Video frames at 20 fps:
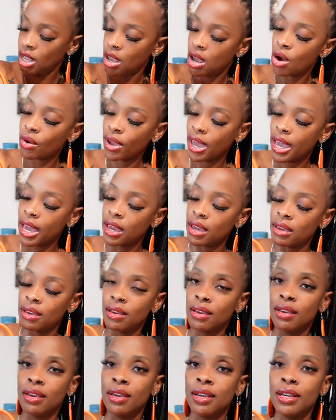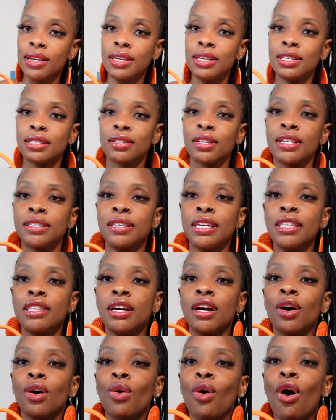Okay, so you see the
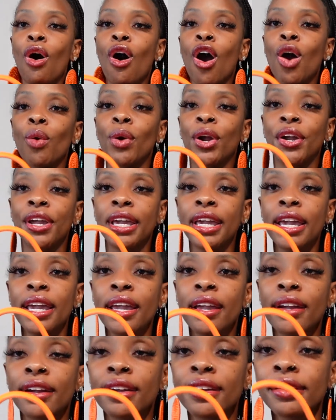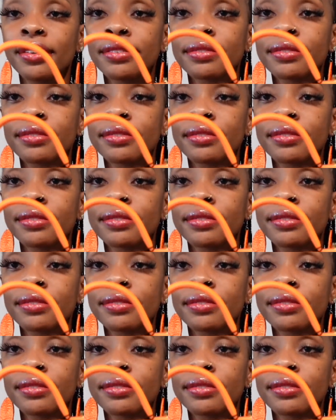gold hardware here.